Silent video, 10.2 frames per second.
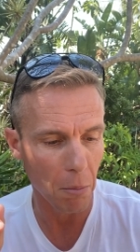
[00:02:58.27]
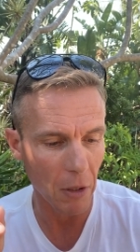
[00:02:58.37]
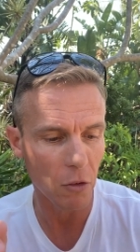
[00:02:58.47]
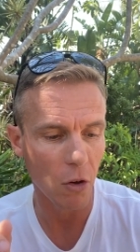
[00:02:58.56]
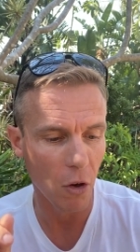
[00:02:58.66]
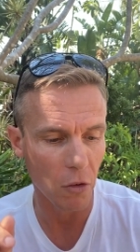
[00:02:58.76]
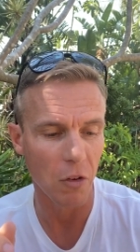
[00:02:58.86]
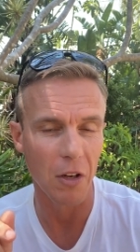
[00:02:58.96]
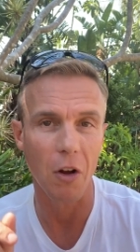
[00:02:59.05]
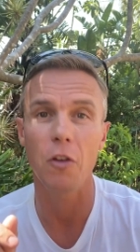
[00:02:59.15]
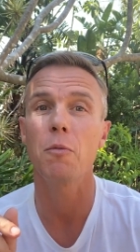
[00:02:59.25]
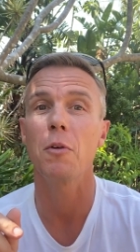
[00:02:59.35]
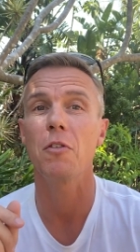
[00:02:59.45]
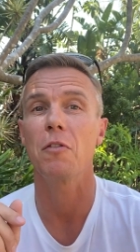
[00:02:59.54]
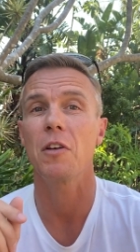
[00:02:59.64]
mixed content on
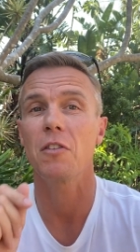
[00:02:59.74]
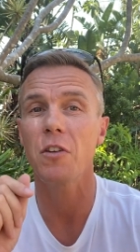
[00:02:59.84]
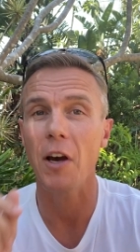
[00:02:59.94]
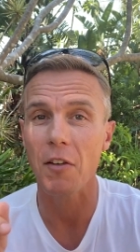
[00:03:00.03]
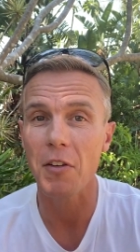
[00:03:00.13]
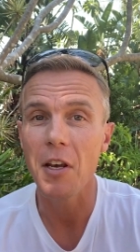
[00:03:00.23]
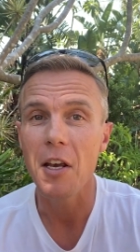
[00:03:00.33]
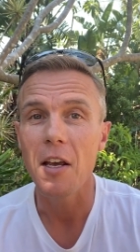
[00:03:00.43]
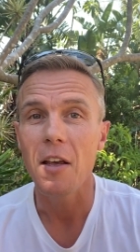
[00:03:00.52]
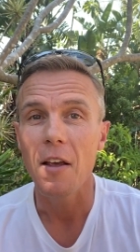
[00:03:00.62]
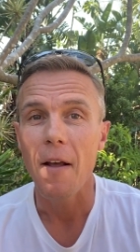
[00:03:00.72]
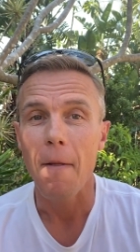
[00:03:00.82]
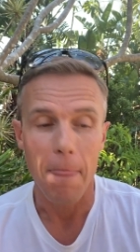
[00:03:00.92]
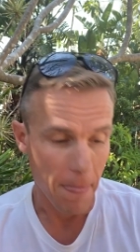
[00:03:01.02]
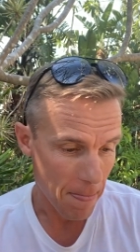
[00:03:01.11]
specific sites
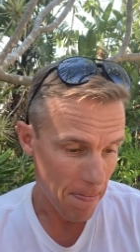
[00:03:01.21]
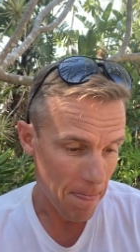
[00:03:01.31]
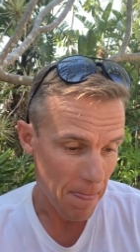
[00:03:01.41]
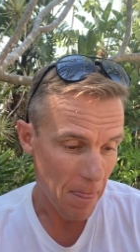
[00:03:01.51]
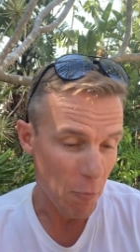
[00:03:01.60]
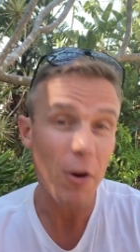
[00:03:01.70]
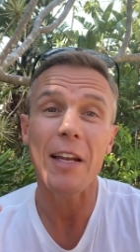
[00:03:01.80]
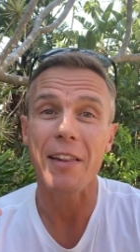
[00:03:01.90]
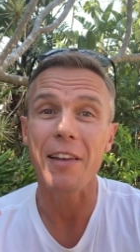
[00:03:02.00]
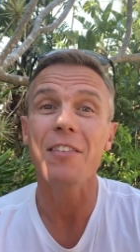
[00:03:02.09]
reading